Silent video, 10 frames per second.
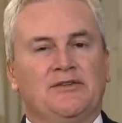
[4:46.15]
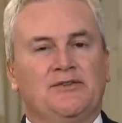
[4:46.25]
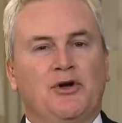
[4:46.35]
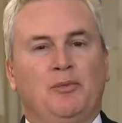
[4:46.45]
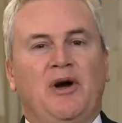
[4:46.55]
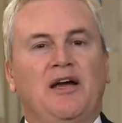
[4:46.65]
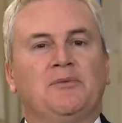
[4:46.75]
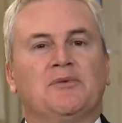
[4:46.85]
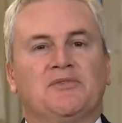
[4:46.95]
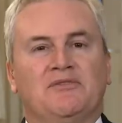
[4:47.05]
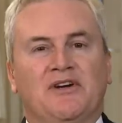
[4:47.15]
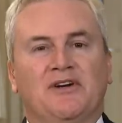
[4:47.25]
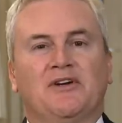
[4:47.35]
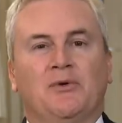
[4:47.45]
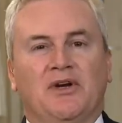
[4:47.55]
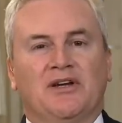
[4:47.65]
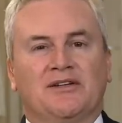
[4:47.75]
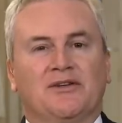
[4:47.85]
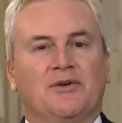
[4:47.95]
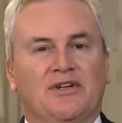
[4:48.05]
Joe Biden was very
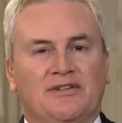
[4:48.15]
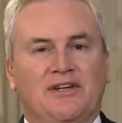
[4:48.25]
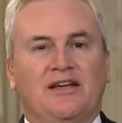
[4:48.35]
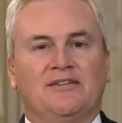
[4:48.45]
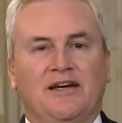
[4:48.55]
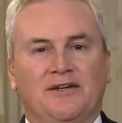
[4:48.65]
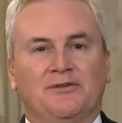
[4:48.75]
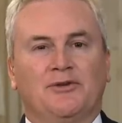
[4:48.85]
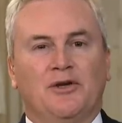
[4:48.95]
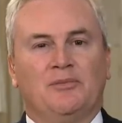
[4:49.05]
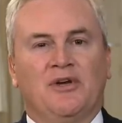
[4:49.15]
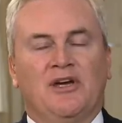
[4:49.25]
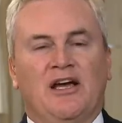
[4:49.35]
quick to criticize Donald Trump